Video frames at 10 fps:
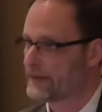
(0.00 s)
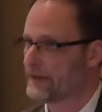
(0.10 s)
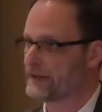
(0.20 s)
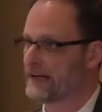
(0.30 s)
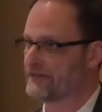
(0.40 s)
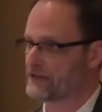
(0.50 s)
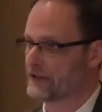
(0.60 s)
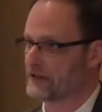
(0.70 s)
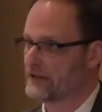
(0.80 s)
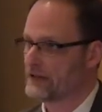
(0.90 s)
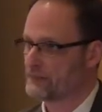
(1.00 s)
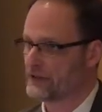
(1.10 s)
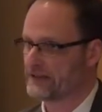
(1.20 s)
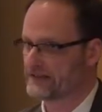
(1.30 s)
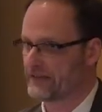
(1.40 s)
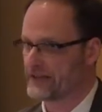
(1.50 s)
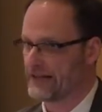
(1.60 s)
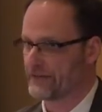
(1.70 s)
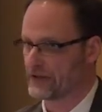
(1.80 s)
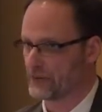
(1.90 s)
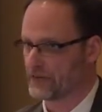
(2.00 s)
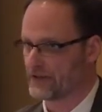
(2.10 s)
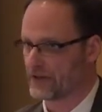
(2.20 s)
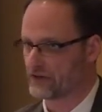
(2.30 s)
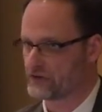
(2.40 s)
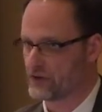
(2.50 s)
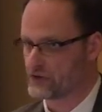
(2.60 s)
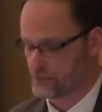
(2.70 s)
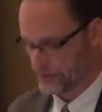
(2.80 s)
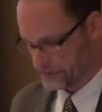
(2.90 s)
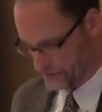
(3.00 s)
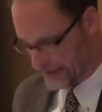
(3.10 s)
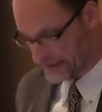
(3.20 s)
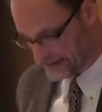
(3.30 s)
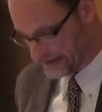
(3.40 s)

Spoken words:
Thereafter, priests of the African Orthodox Church were trained